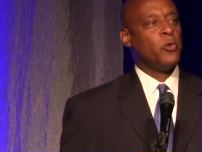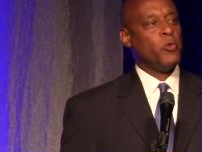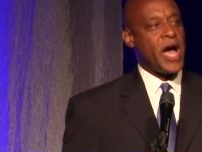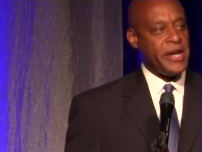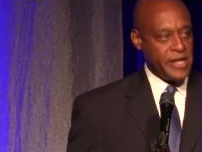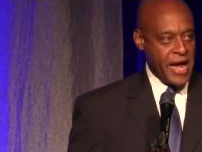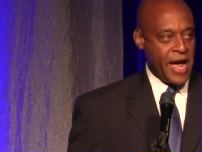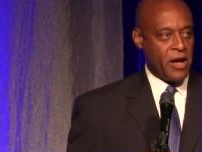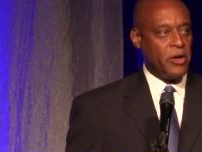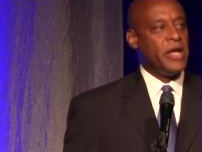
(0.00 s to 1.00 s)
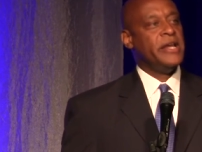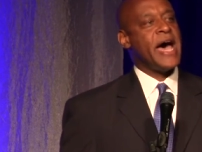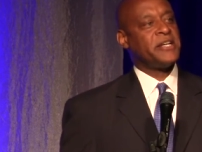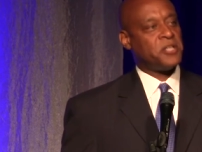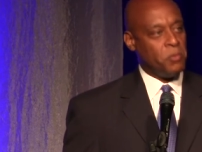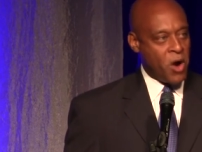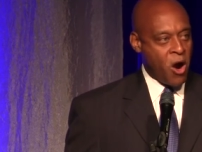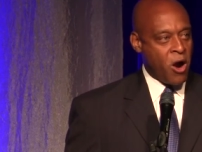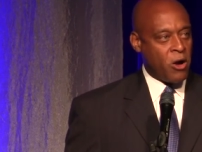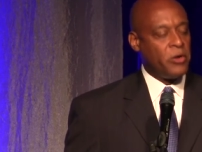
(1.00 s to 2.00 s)
right now, not
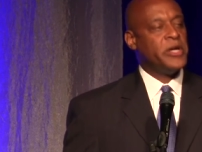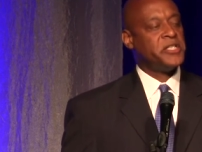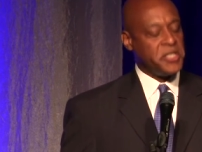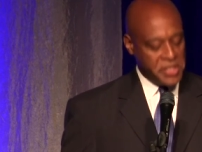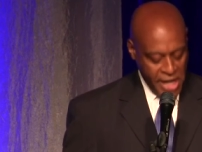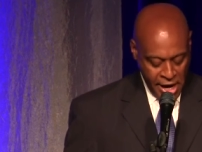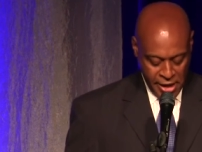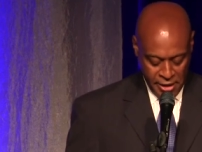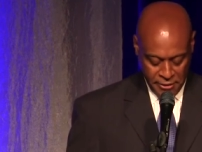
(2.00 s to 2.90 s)
tomorrow, today.